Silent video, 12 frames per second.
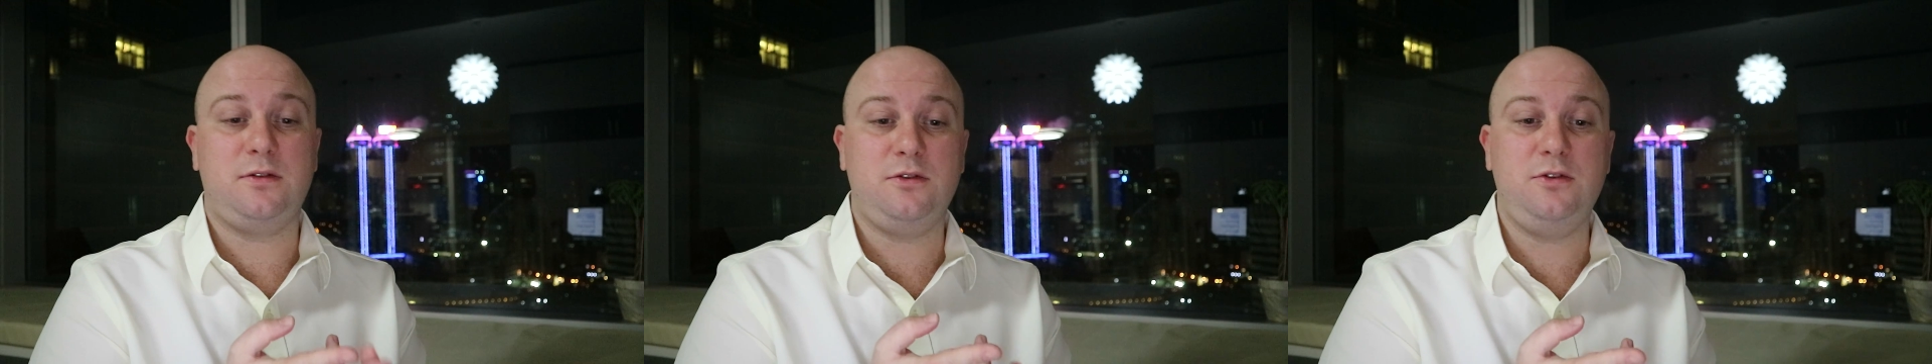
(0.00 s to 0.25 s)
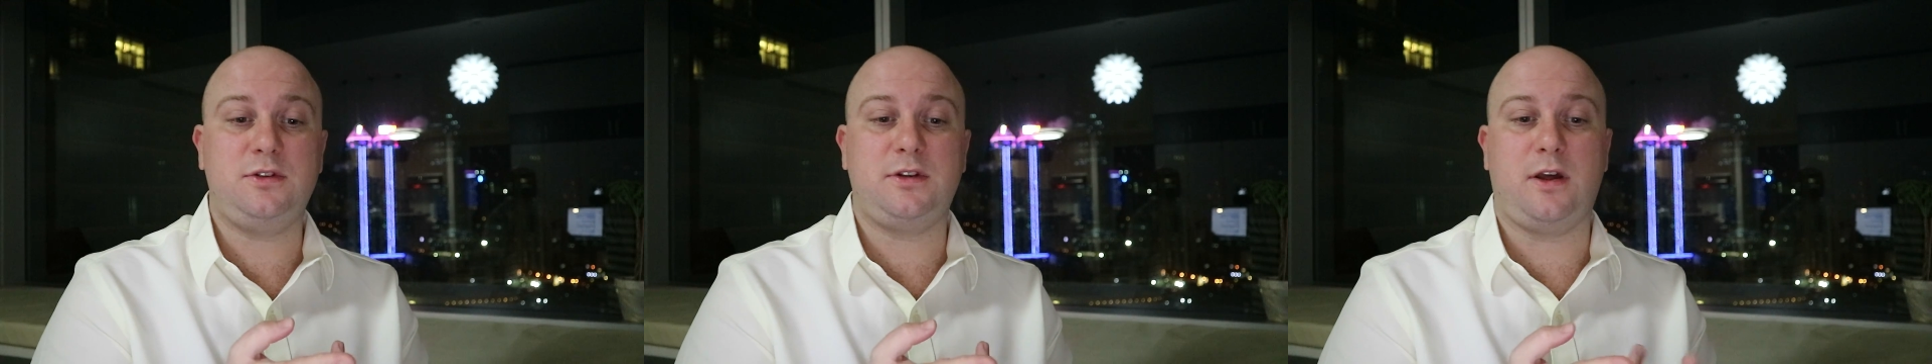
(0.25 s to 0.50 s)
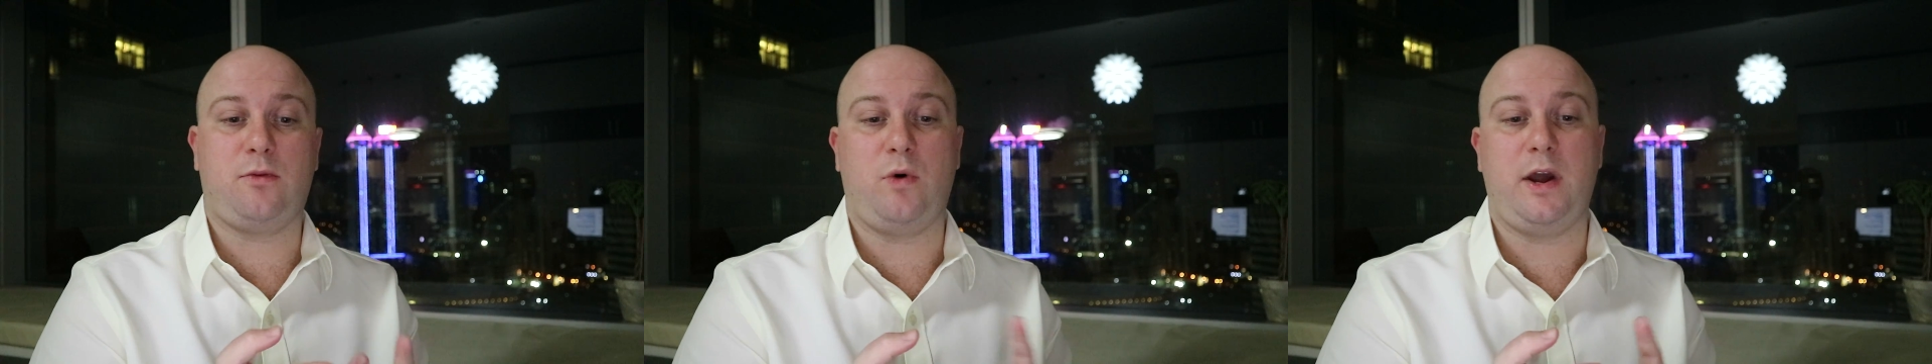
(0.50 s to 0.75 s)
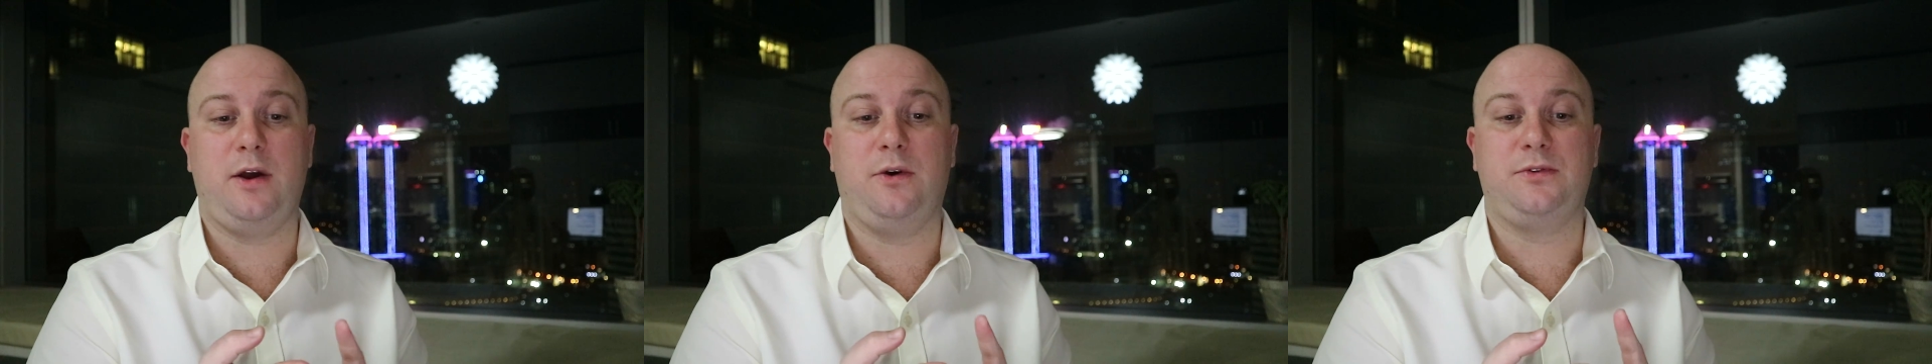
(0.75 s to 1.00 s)
New South
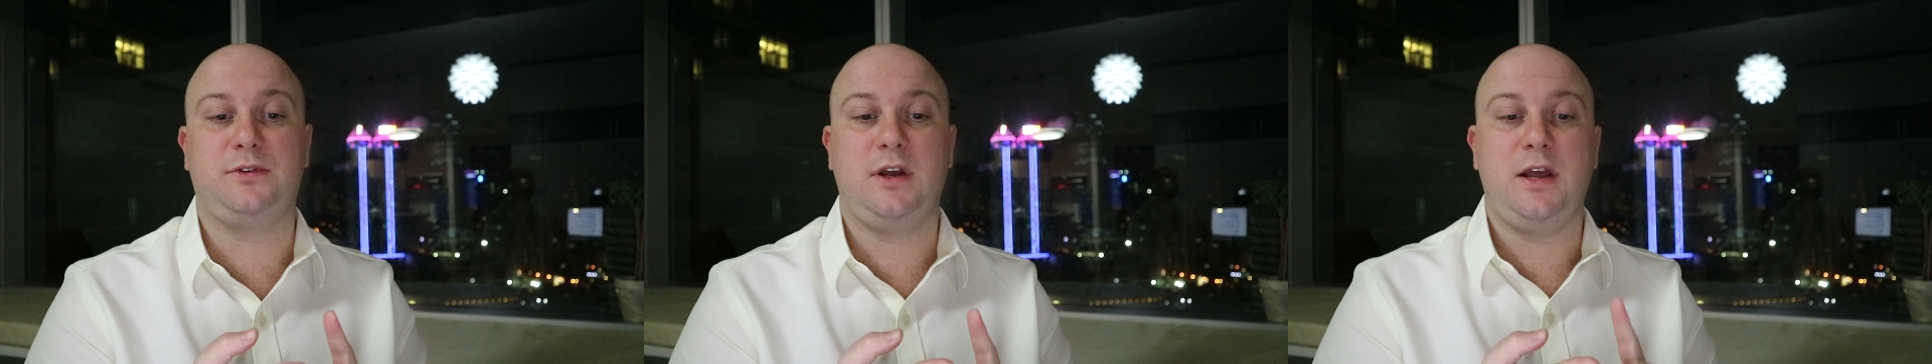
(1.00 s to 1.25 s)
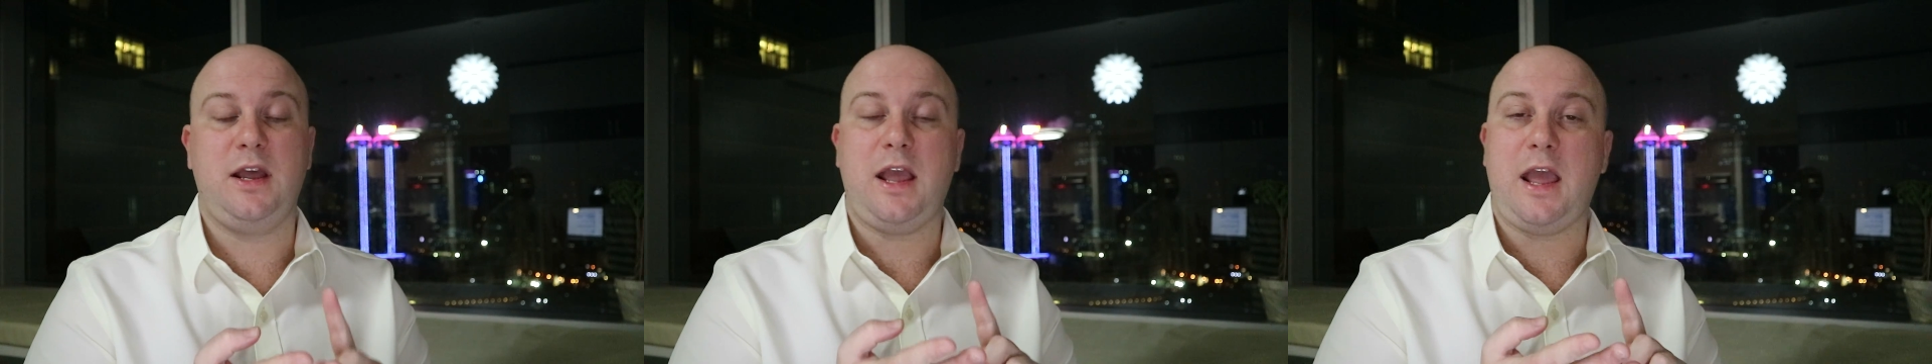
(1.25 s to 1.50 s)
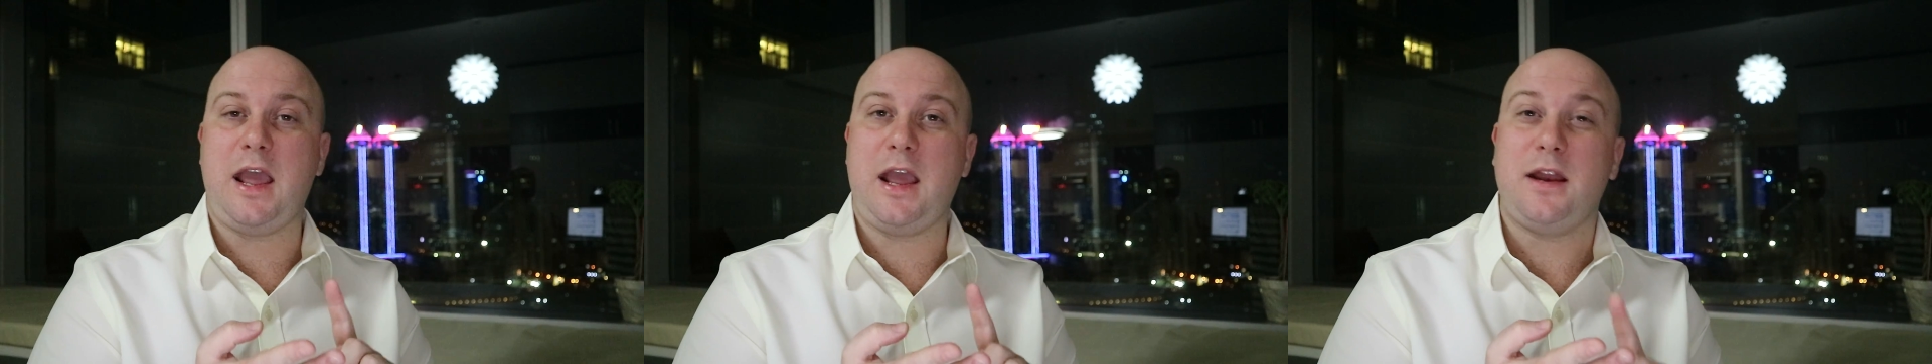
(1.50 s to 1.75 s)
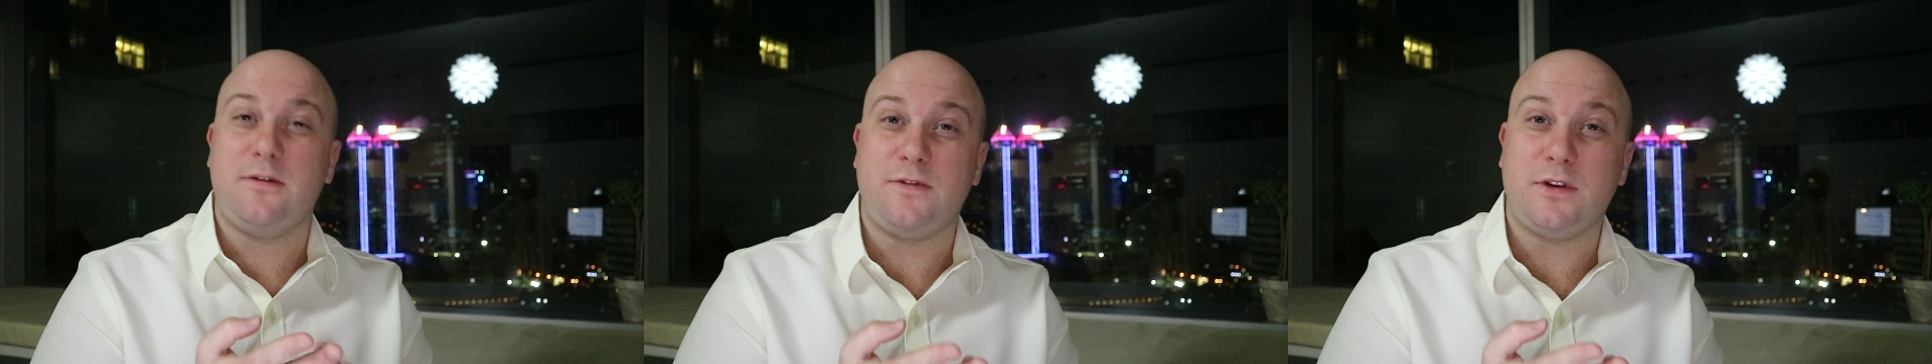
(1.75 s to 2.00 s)
Wales,
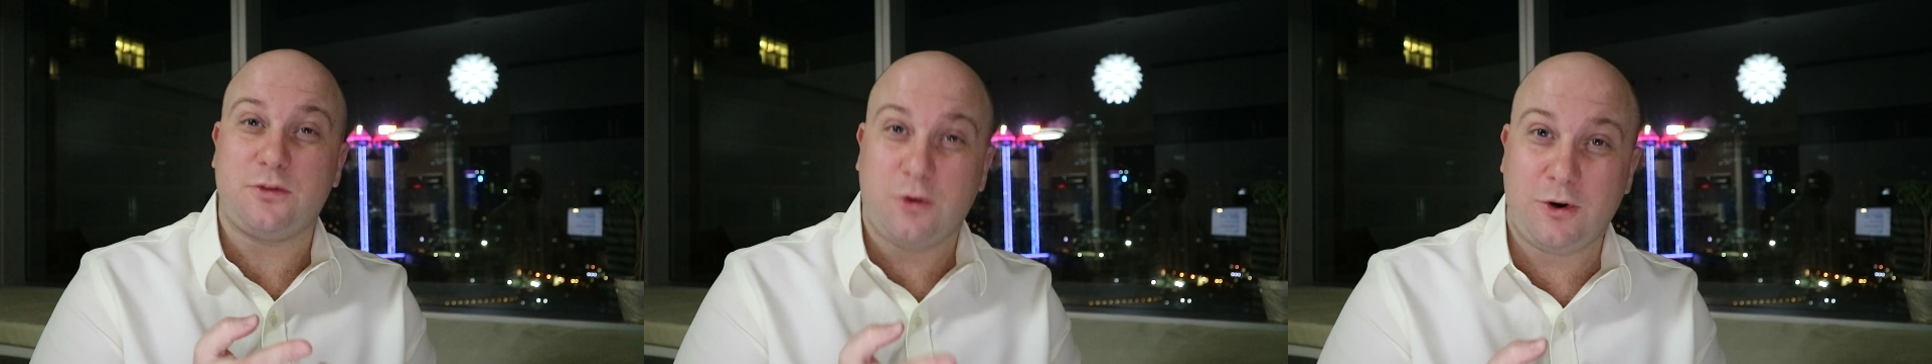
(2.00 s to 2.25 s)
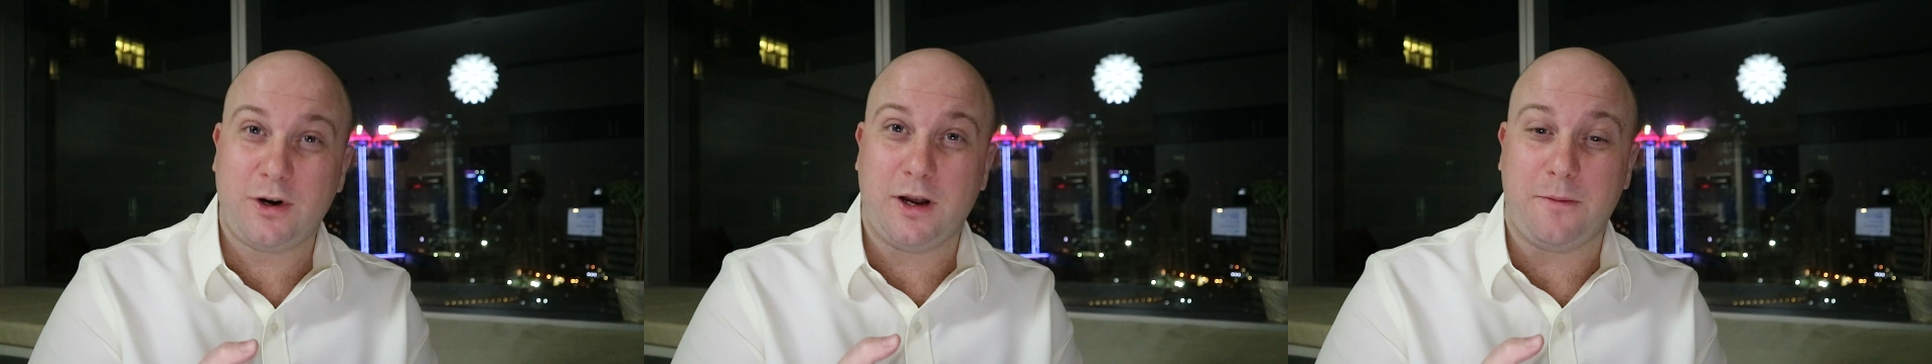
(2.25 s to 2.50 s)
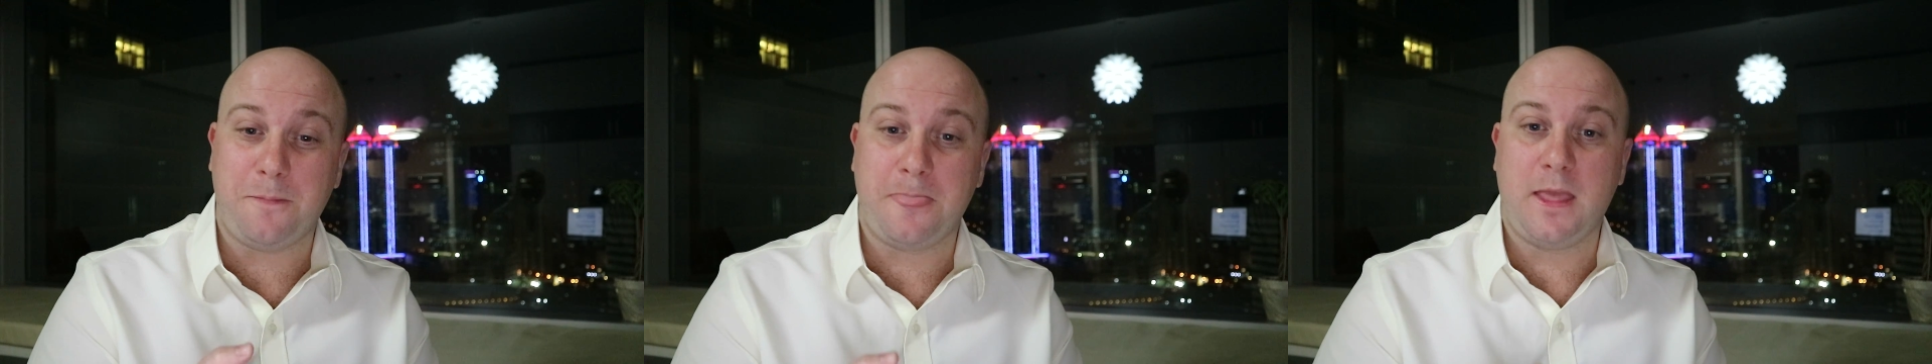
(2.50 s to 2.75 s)
and Victoria.